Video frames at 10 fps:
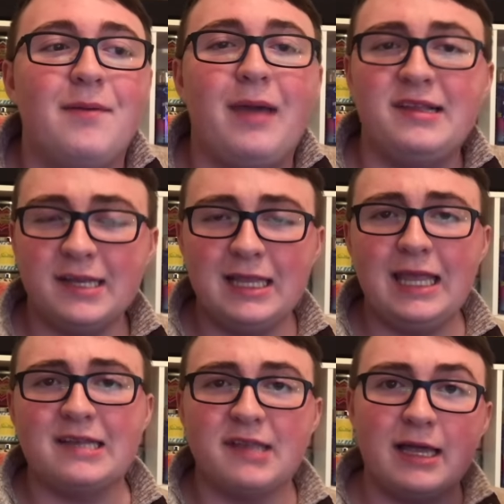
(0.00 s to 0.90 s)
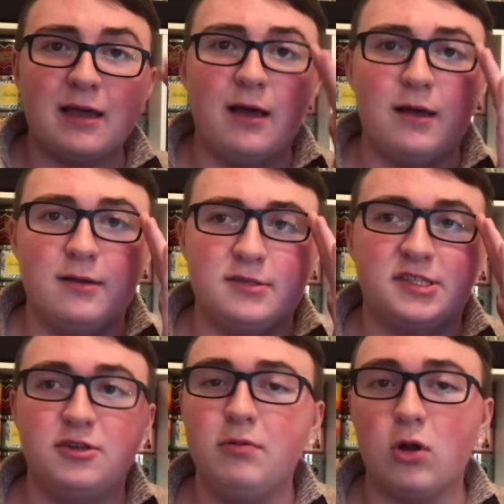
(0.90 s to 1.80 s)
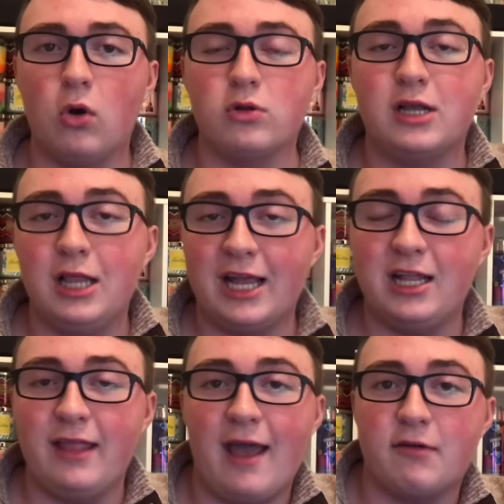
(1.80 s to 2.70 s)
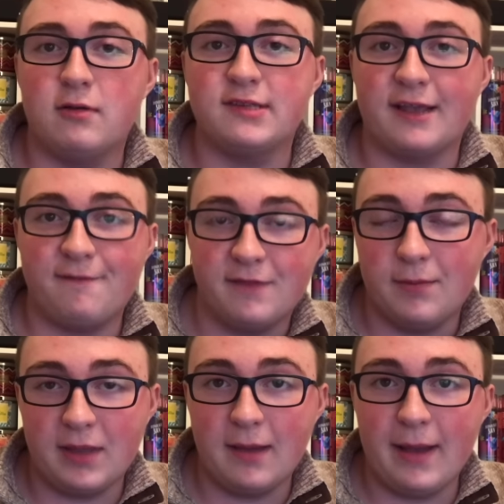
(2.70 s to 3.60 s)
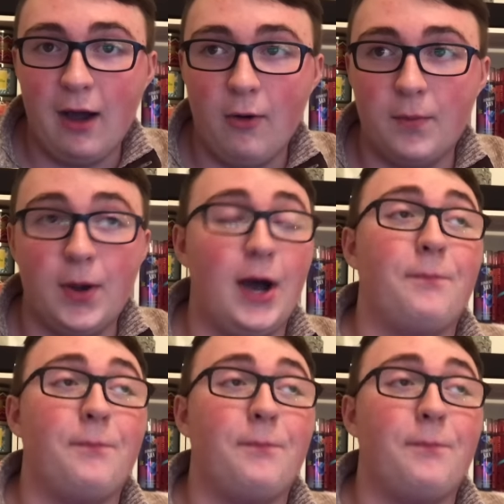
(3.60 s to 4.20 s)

Basically, it's, like, a super old collection that everyone was, like, flipping about.